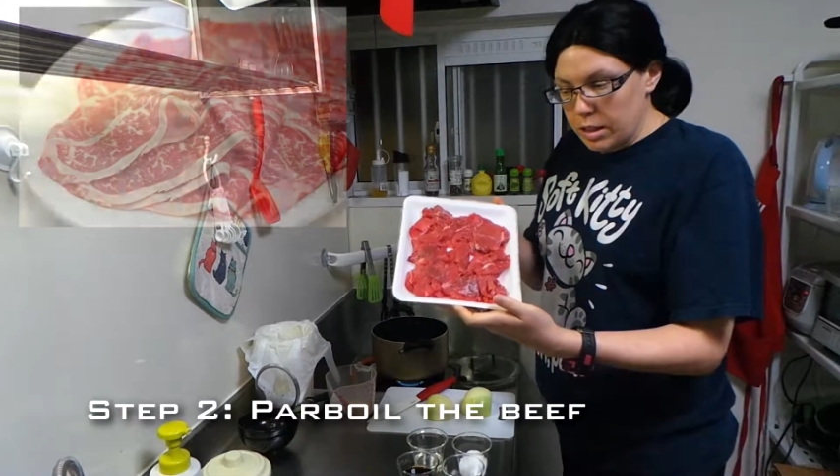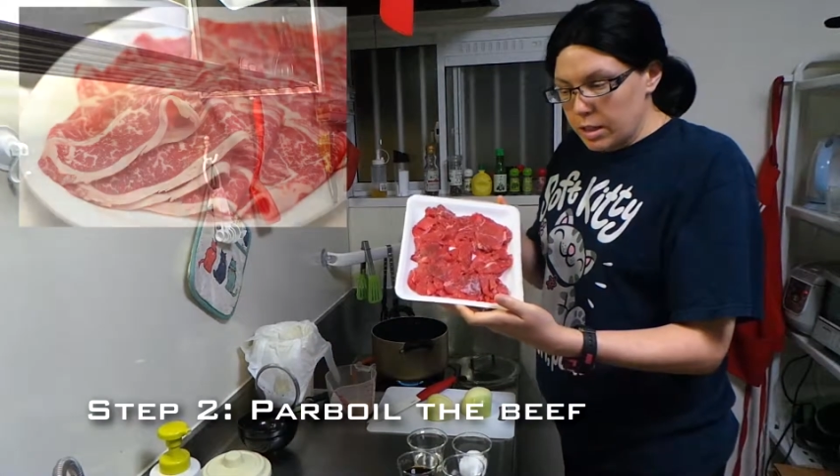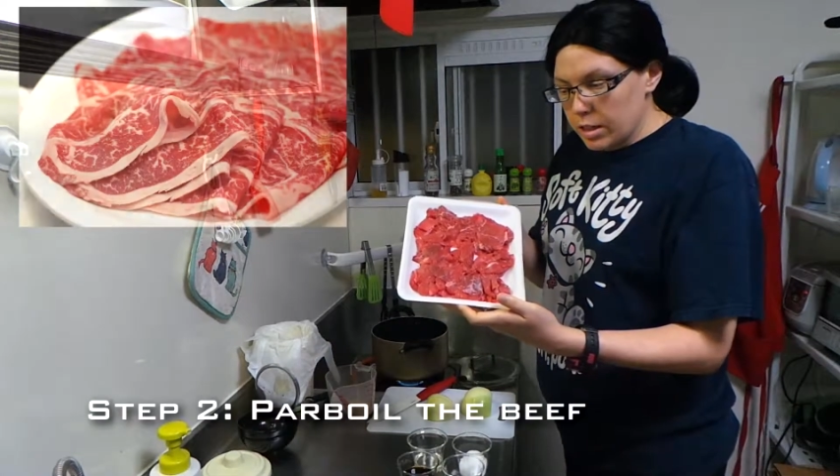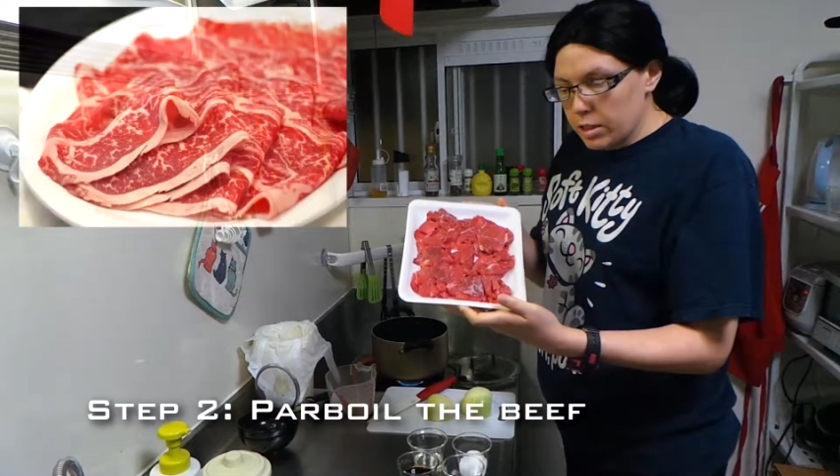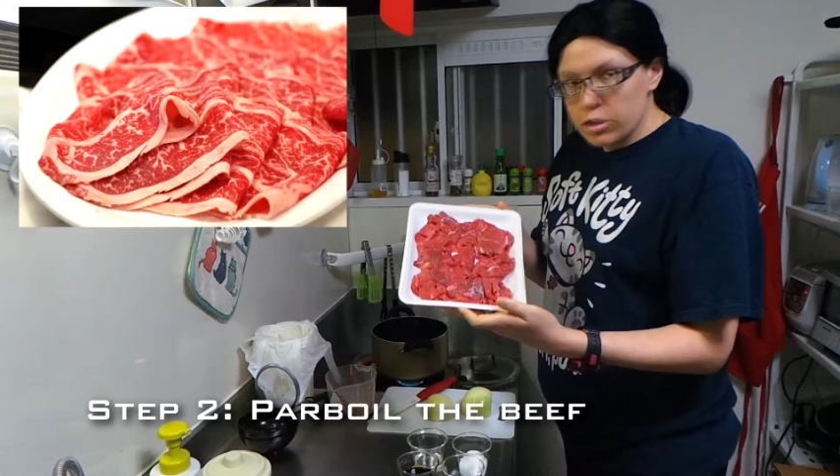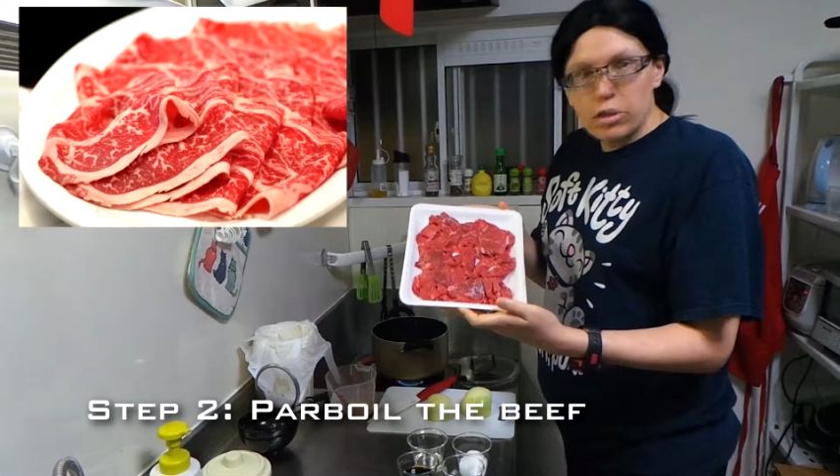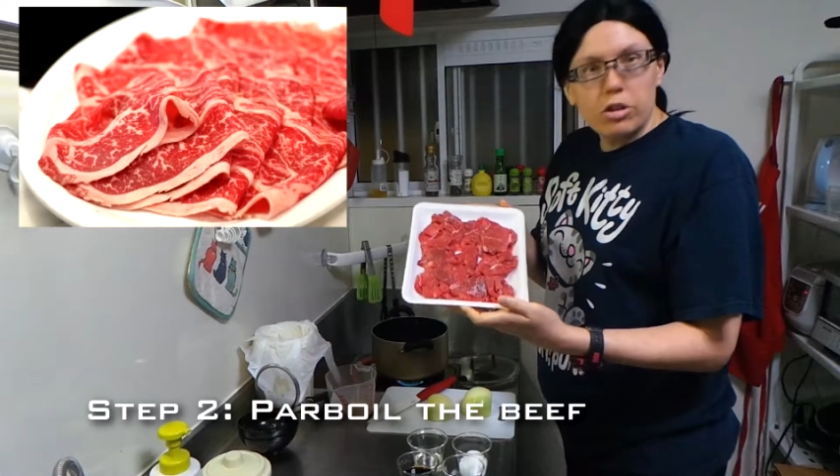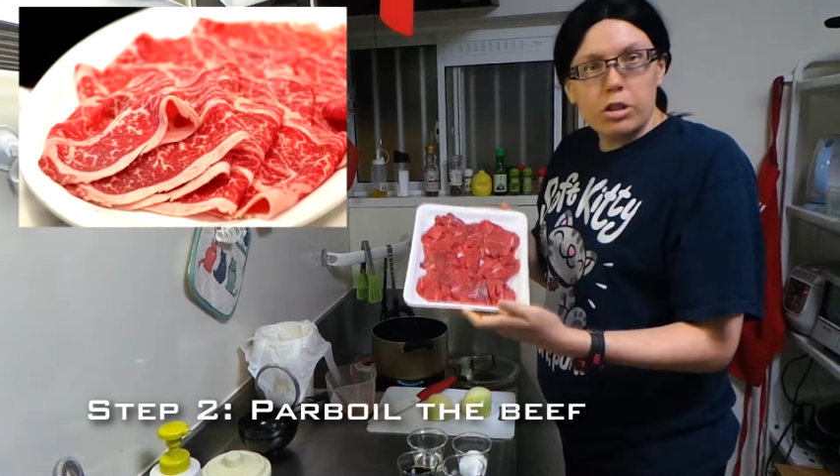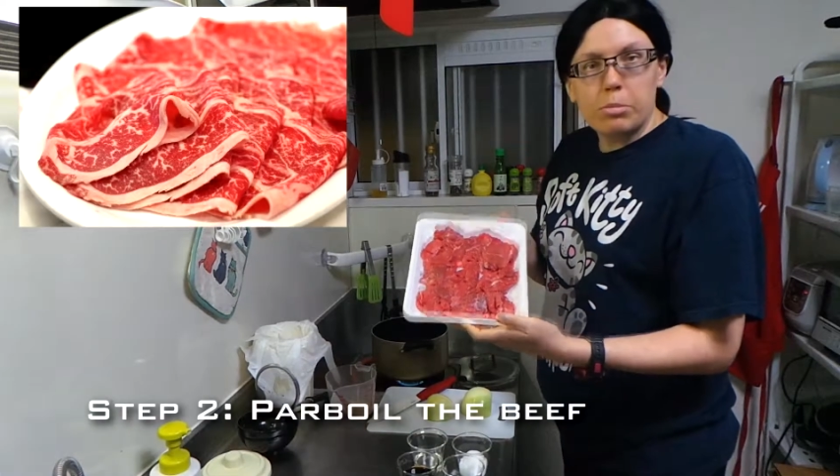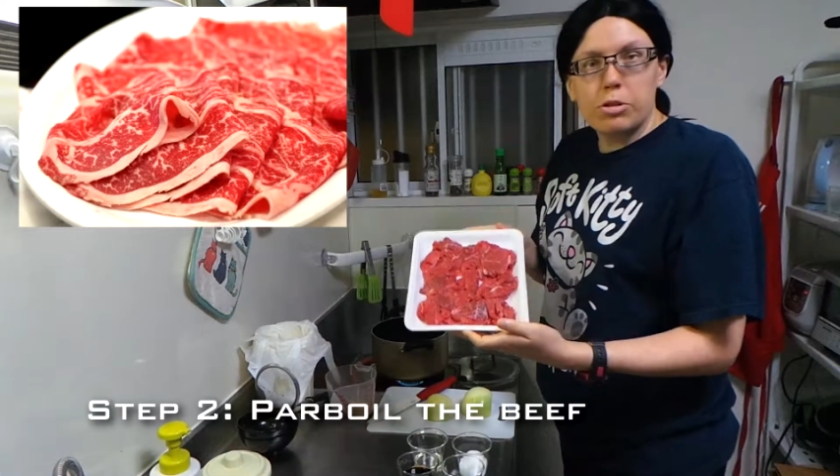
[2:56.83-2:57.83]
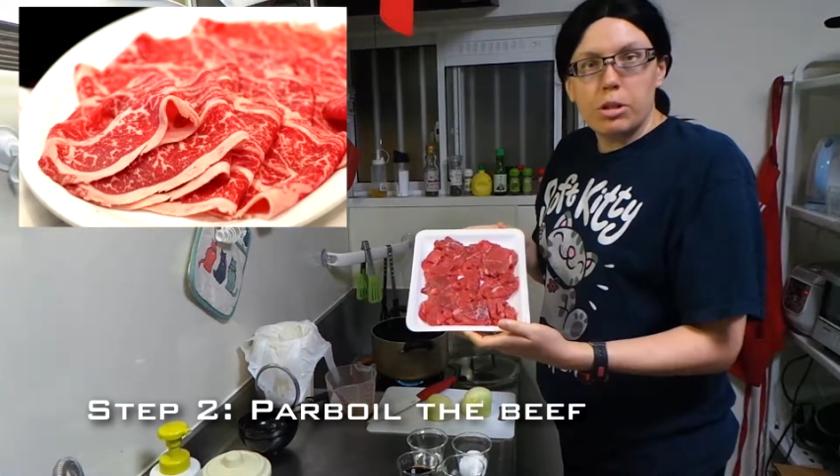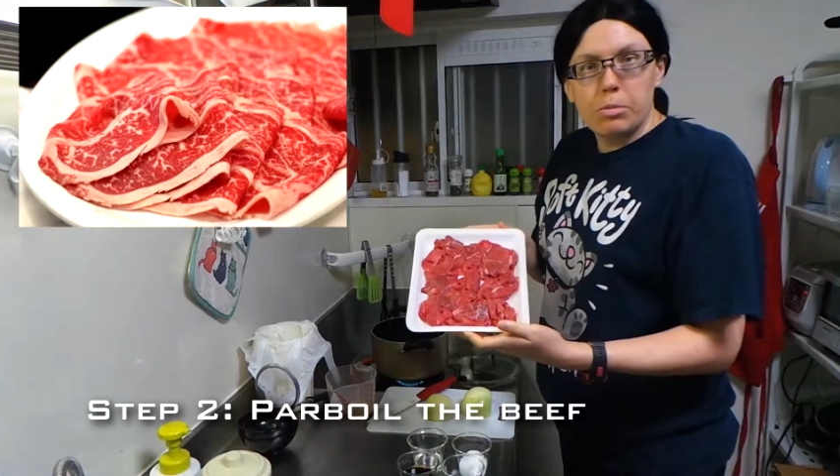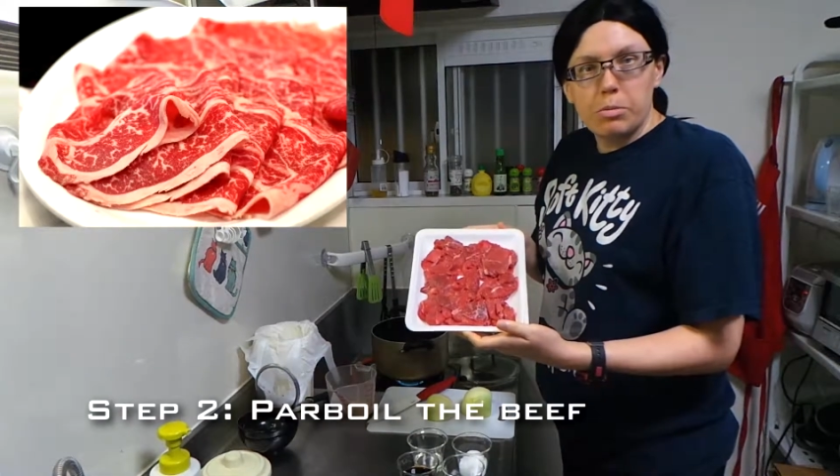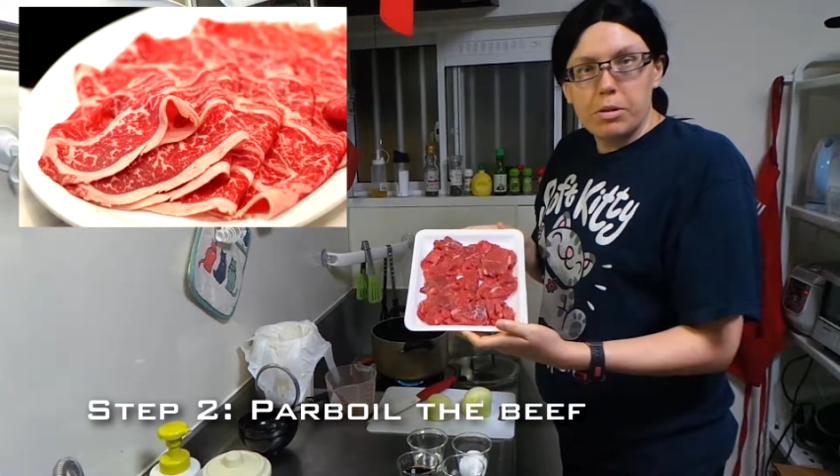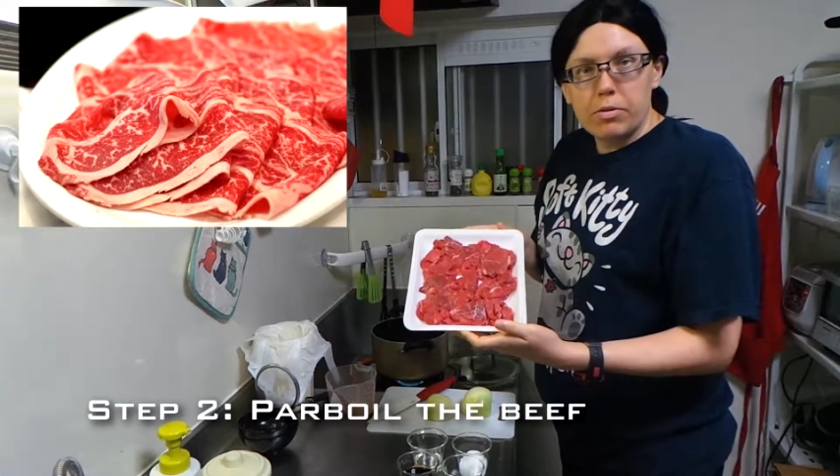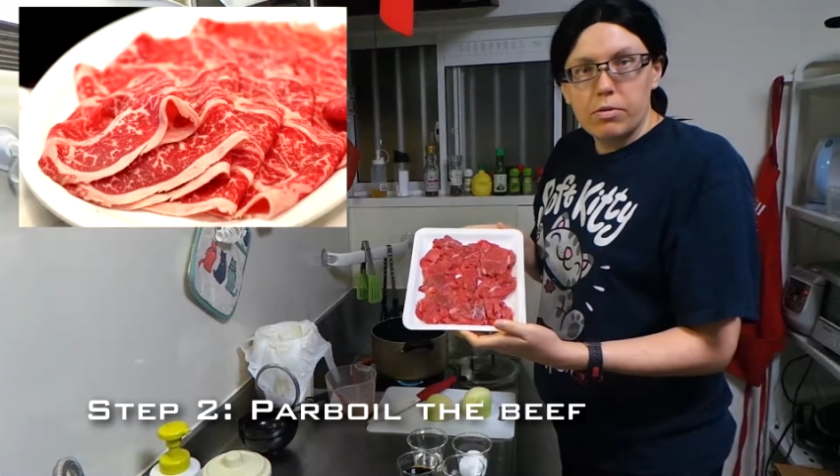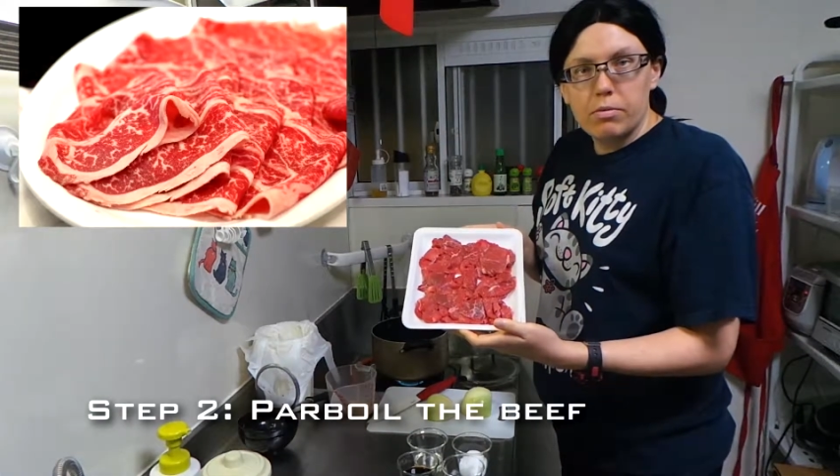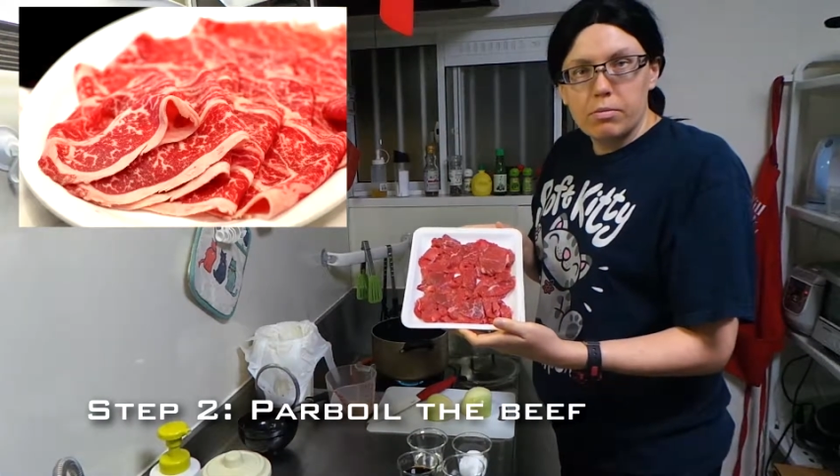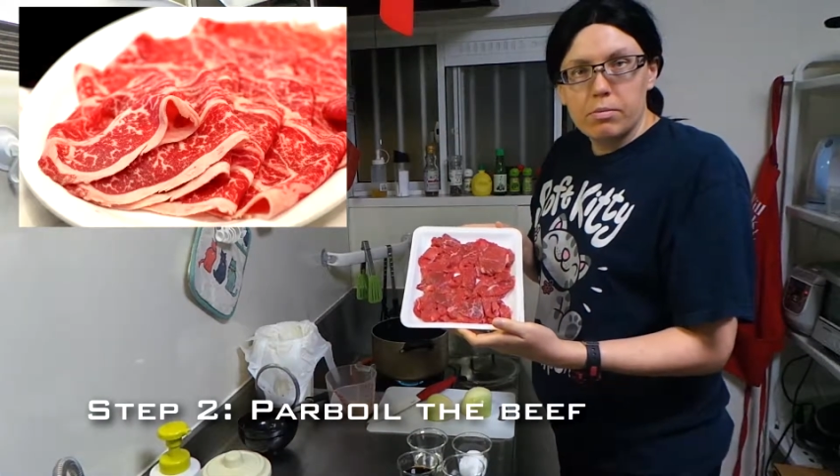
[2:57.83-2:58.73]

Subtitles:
is shabu shabu beef.